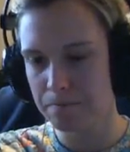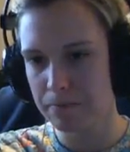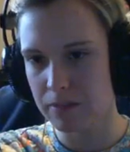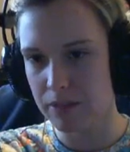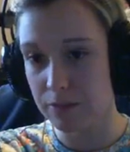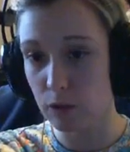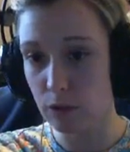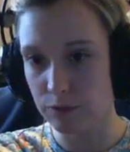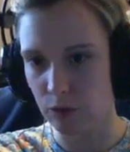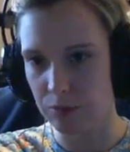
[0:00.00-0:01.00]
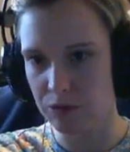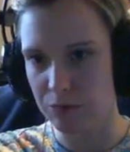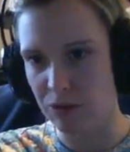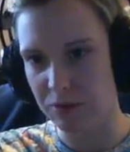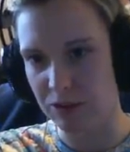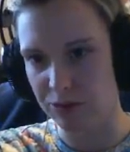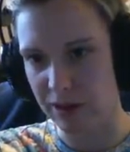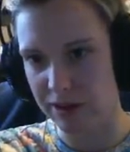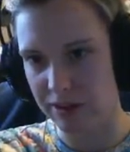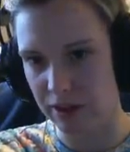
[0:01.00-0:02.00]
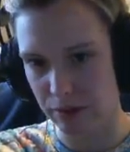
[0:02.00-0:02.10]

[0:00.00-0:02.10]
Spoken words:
The evolved form is meant to be a spider, though.